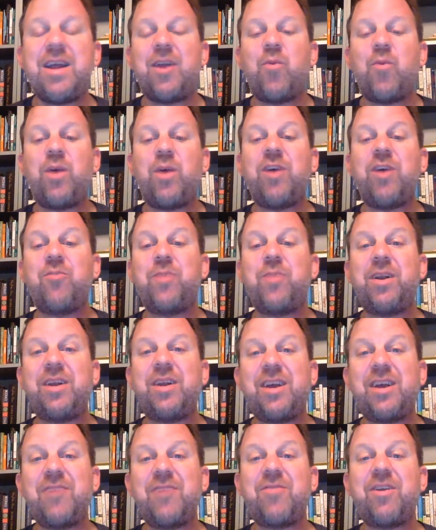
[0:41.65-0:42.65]
and we have been
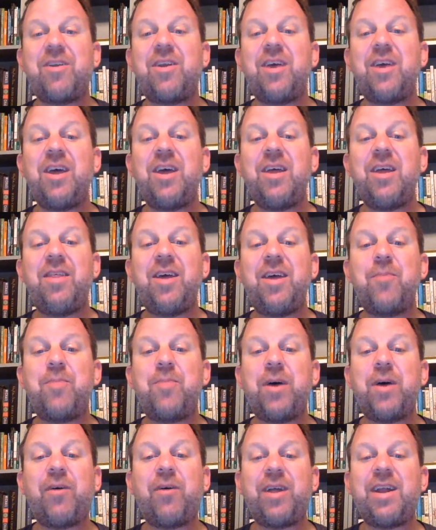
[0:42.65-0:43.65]
given the
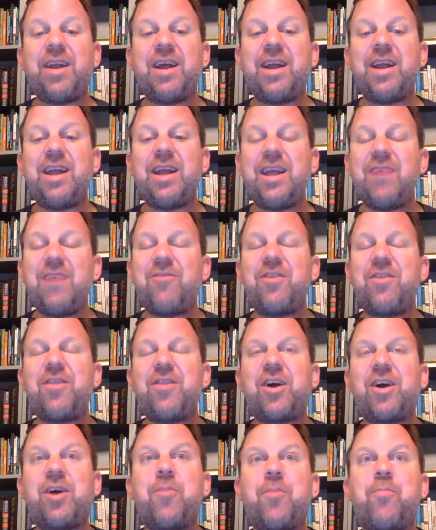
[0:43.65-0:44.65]
ability and even
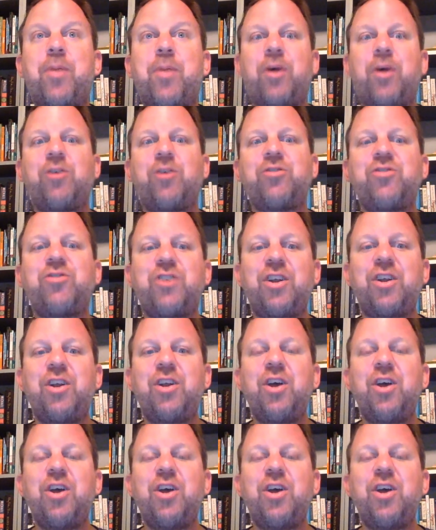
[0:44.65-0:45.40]
the compulsion